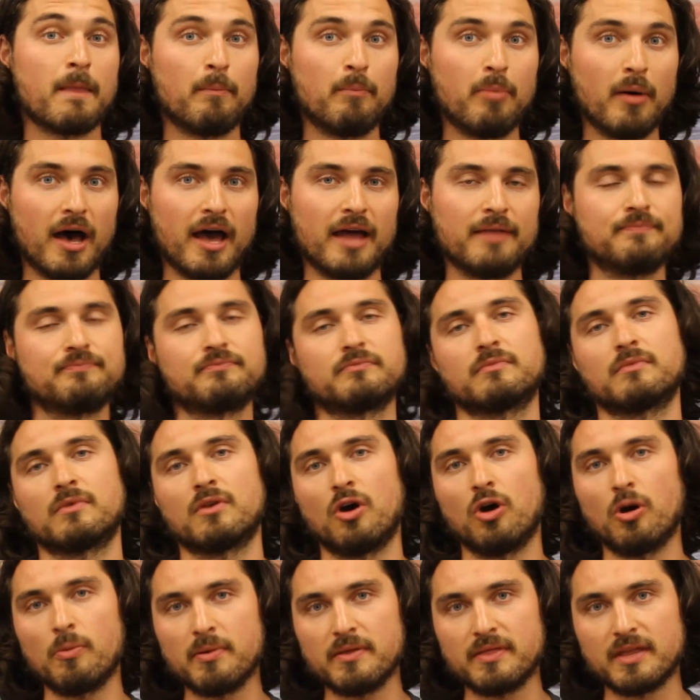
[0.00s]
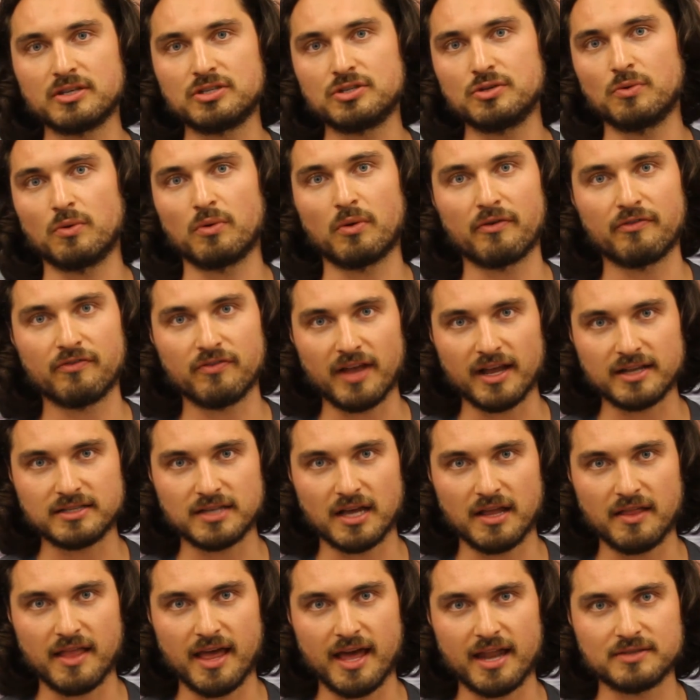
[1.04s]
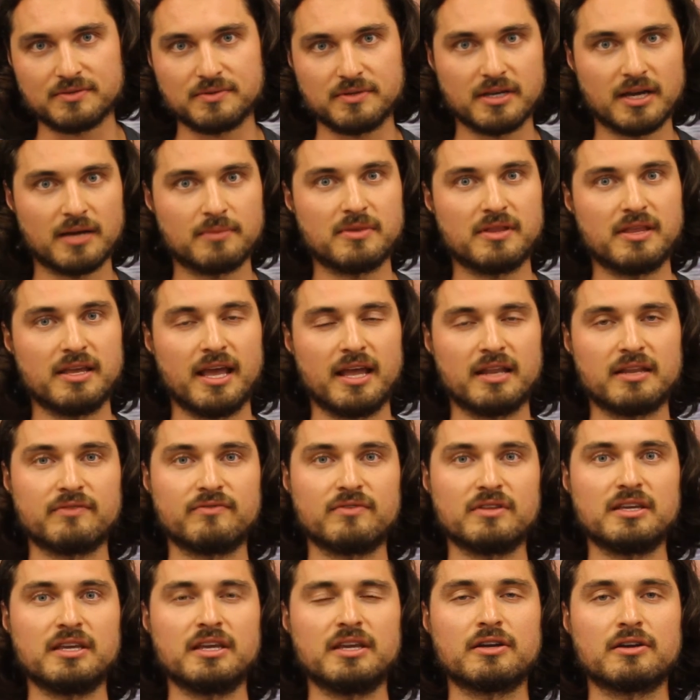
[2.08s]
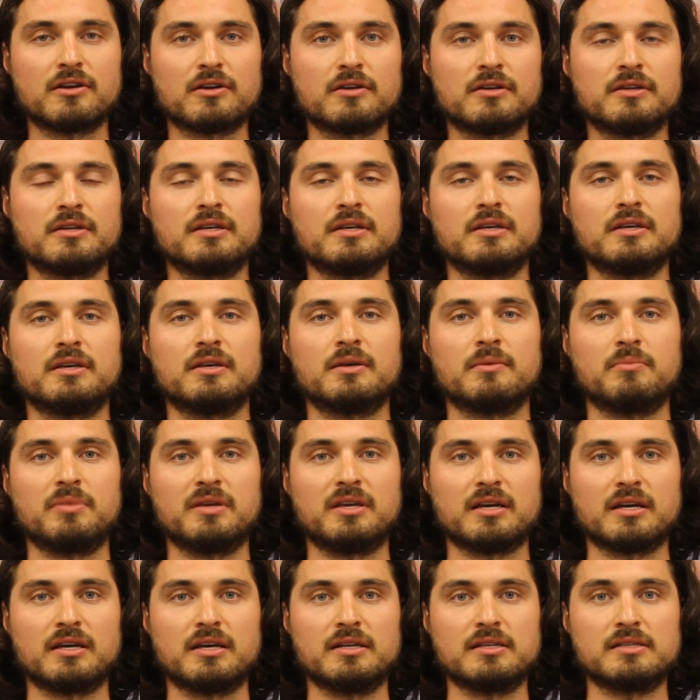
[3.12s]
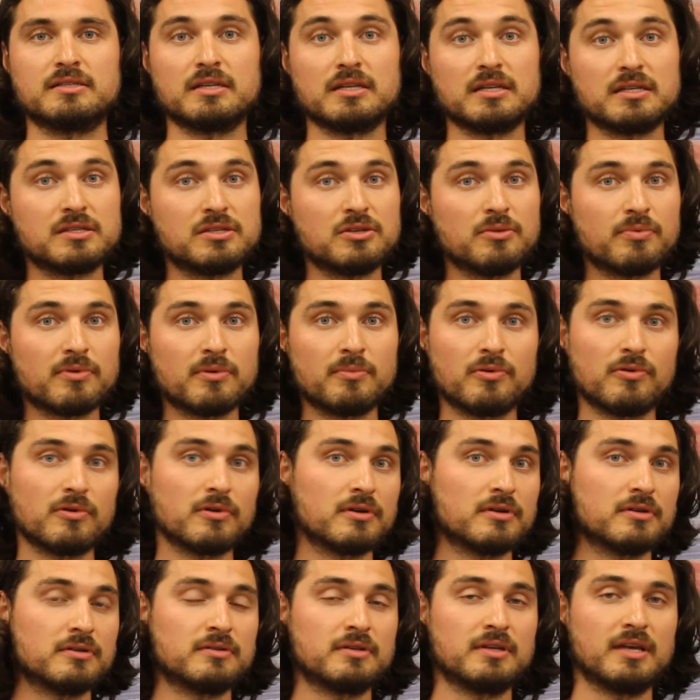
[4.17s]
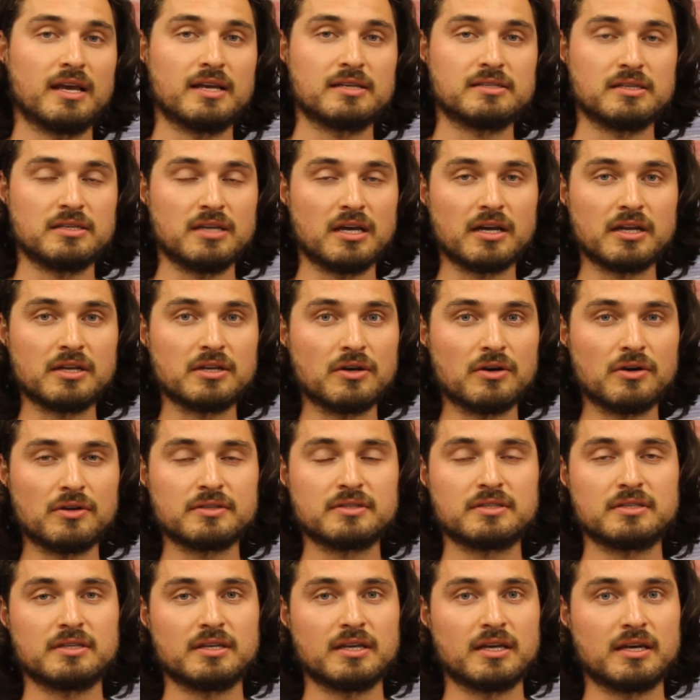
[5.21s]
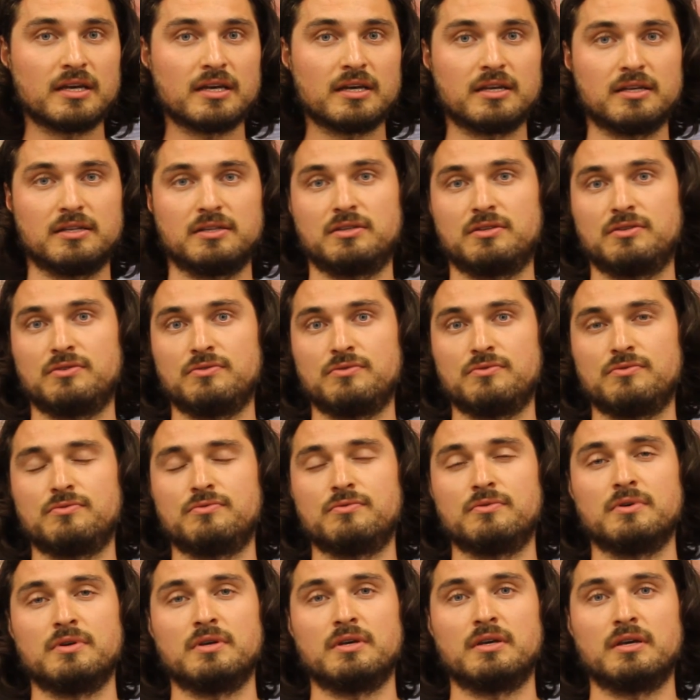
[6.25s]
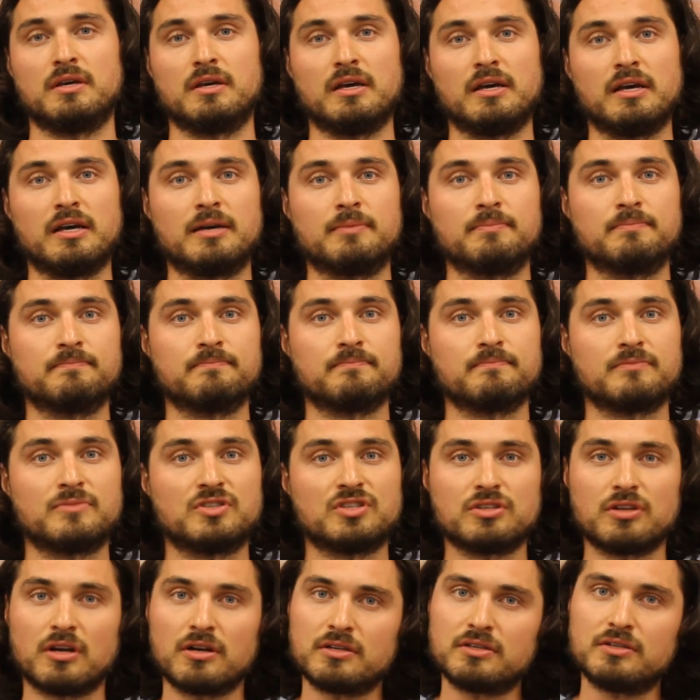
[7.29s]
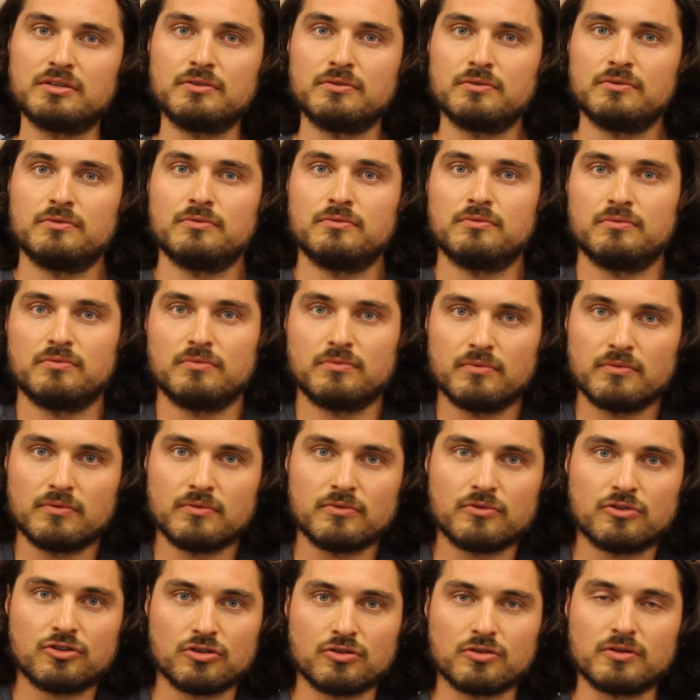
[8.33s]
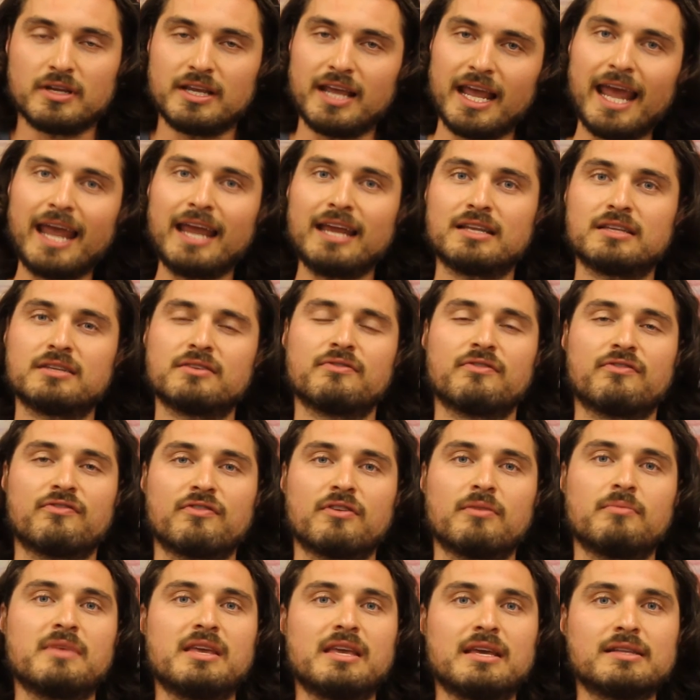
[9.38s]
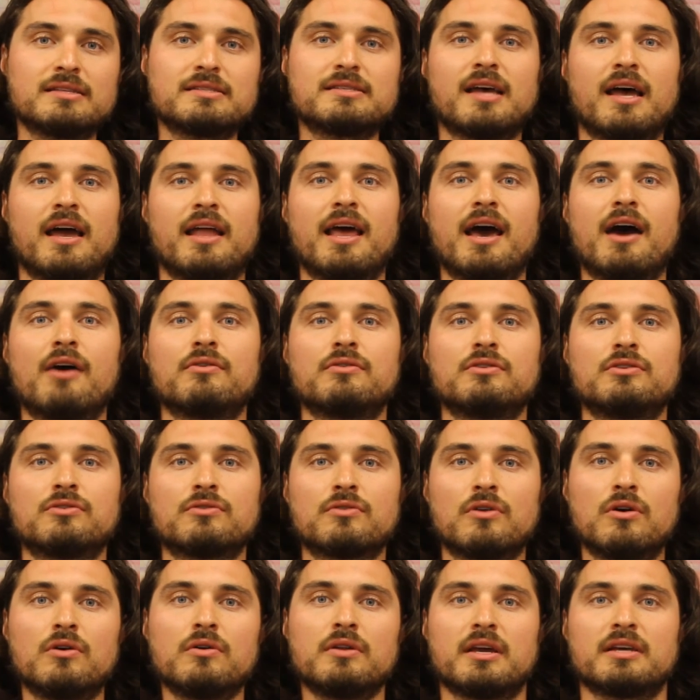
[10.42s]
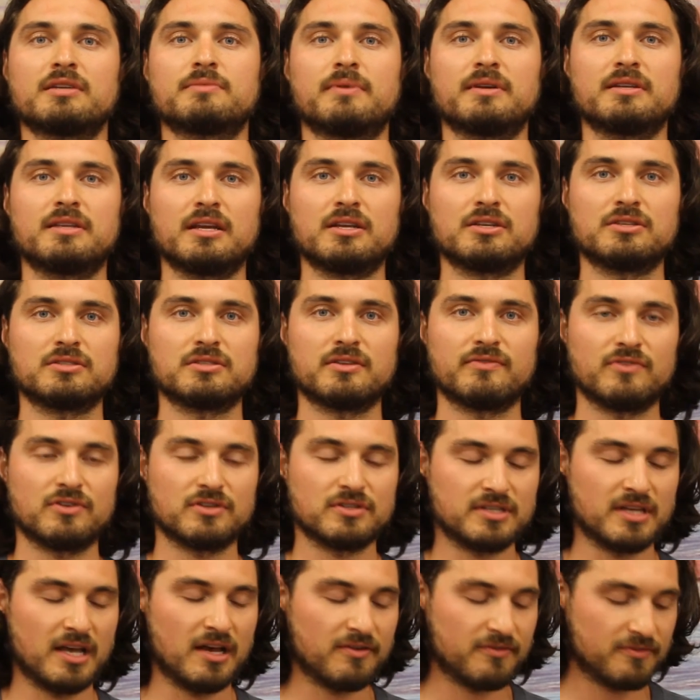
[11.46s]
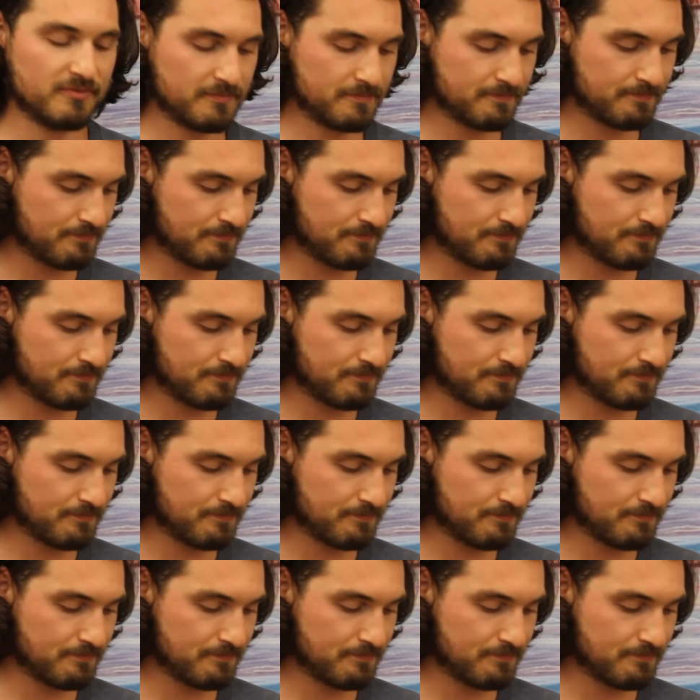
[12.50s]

But hoping that you will reflect on that as we come to the end of the year, because it's super important as a young adult to start to create from the inside out your own expectations of yourself.